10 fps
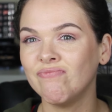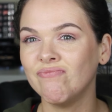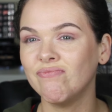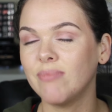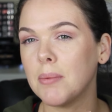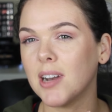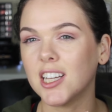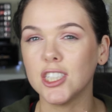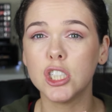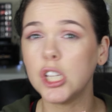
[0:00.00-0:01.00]

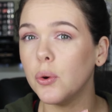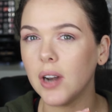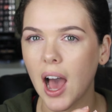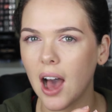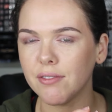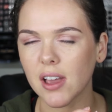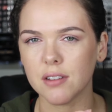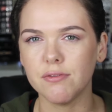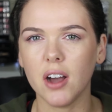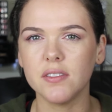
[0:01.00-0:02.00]
like a 2.5 out
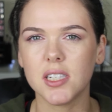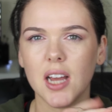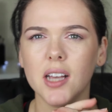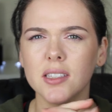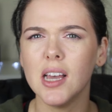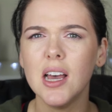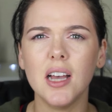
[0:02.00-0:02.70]
of 5 stars.